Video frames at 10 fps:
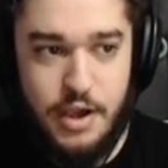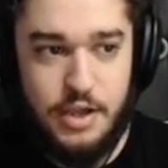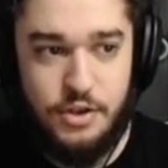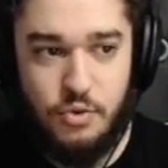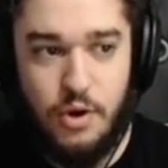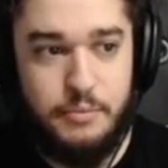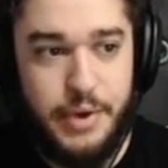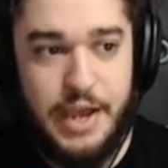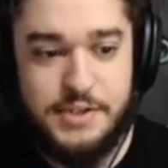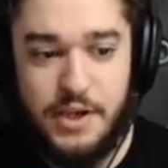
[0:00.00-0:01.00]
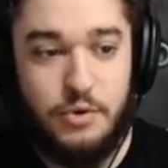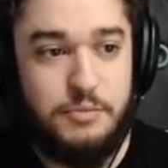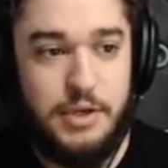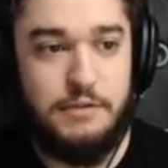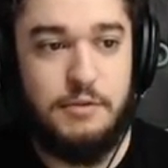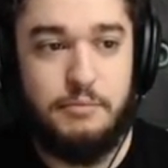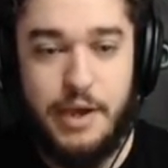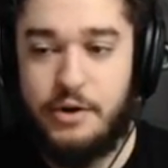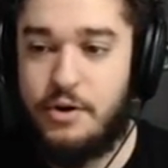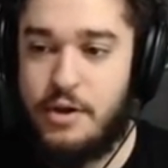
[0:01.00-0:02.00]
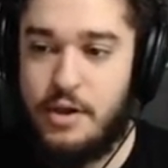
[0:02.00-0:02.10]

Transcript: And then the one past that would be even better.